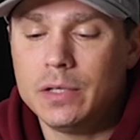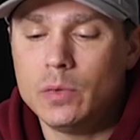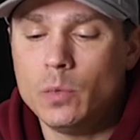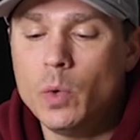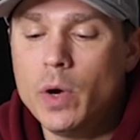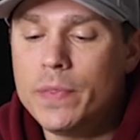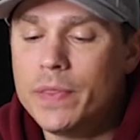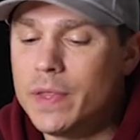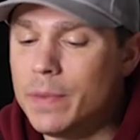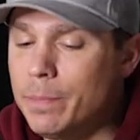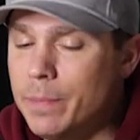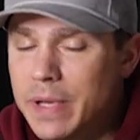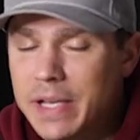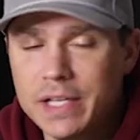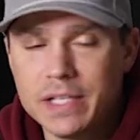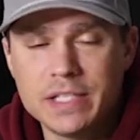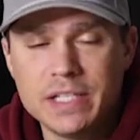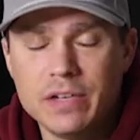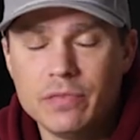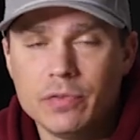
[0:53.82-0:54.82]
what the
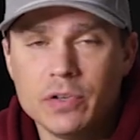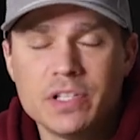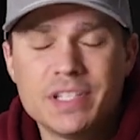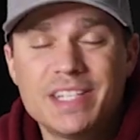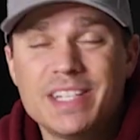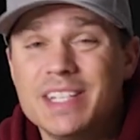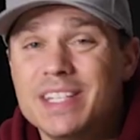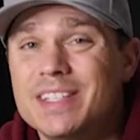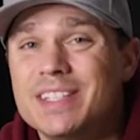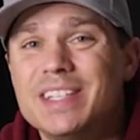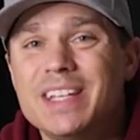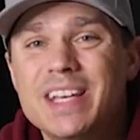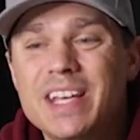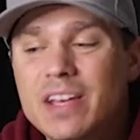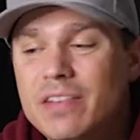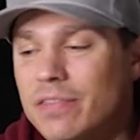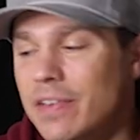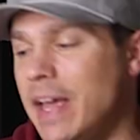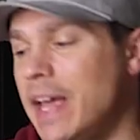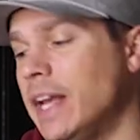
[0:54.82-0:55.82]
big difference is,
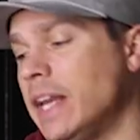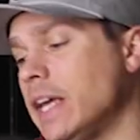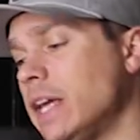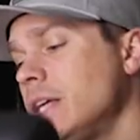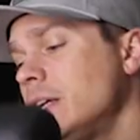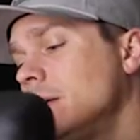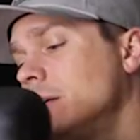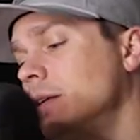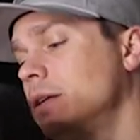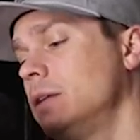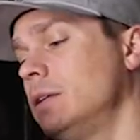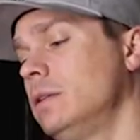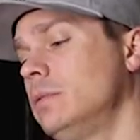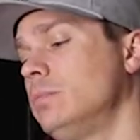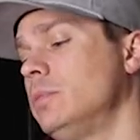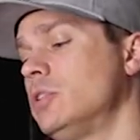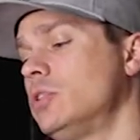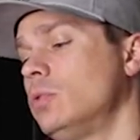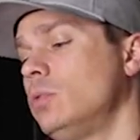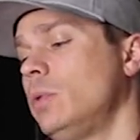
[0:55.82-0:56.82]
if any,
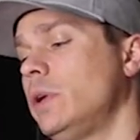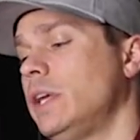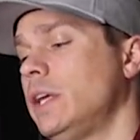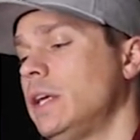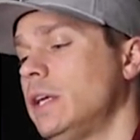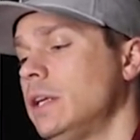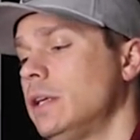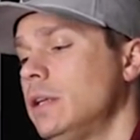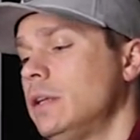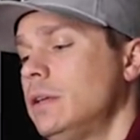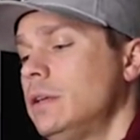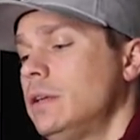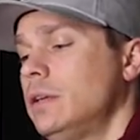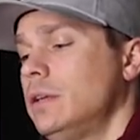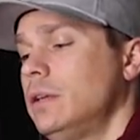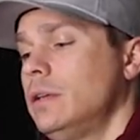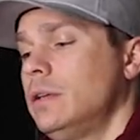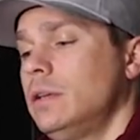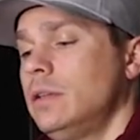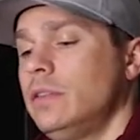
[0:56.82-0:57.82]
between
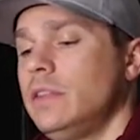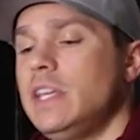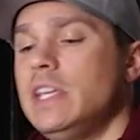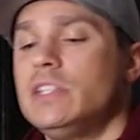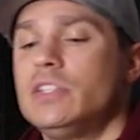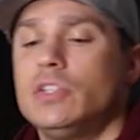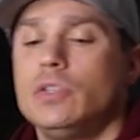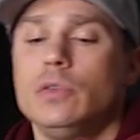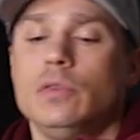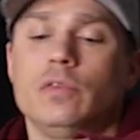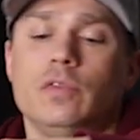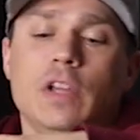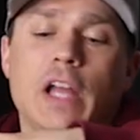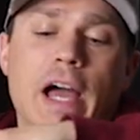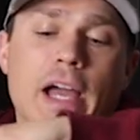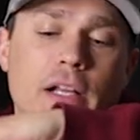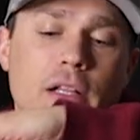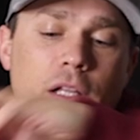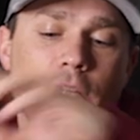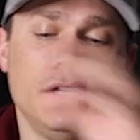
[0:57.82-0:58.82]
these two
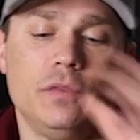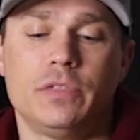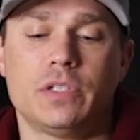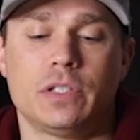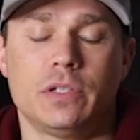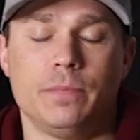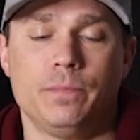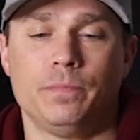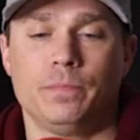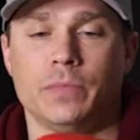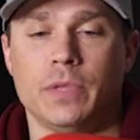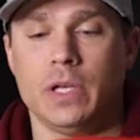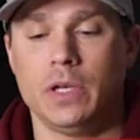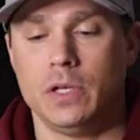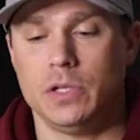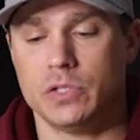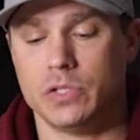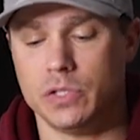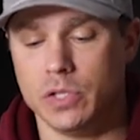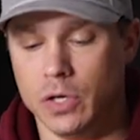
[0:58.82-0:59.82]
Fly gloves.
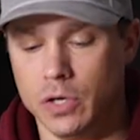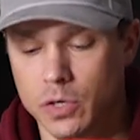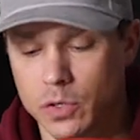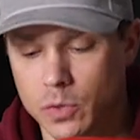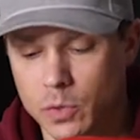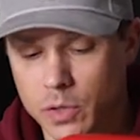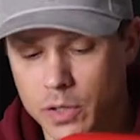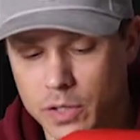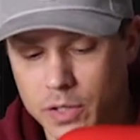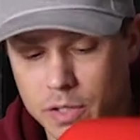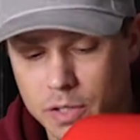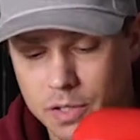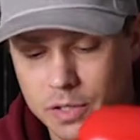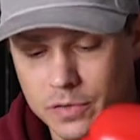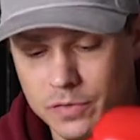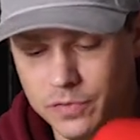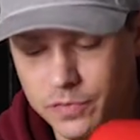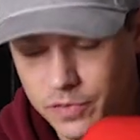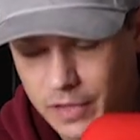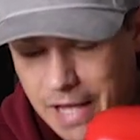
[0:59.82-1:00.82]
So
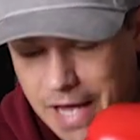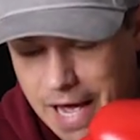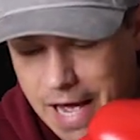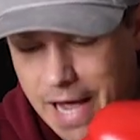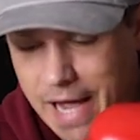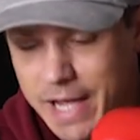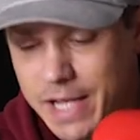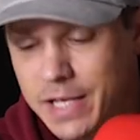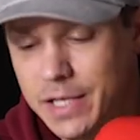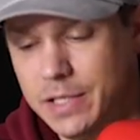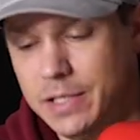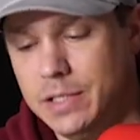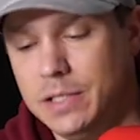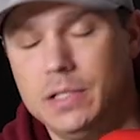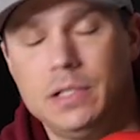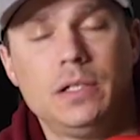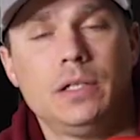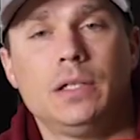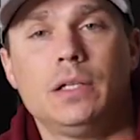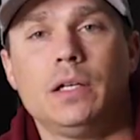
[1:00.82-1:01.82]
Fly
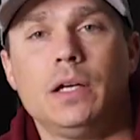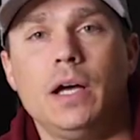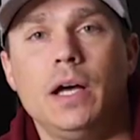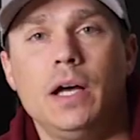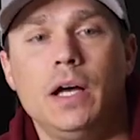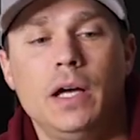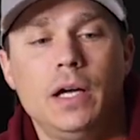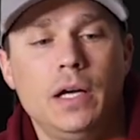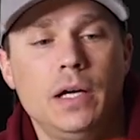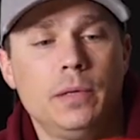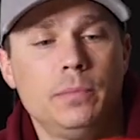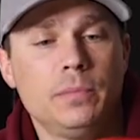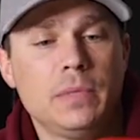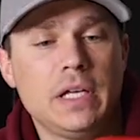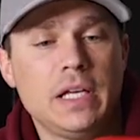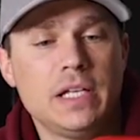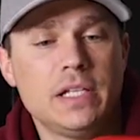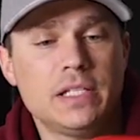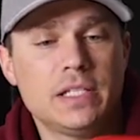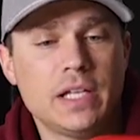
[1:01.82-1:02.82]

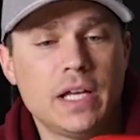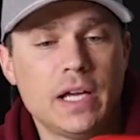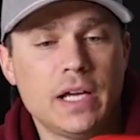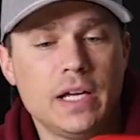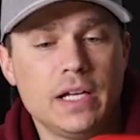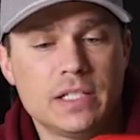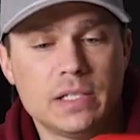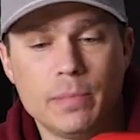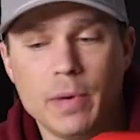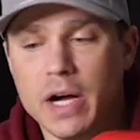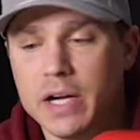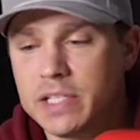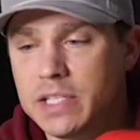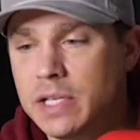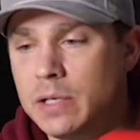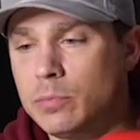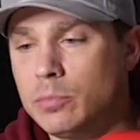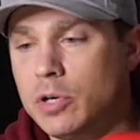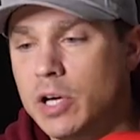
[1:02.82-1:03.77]
is a boxing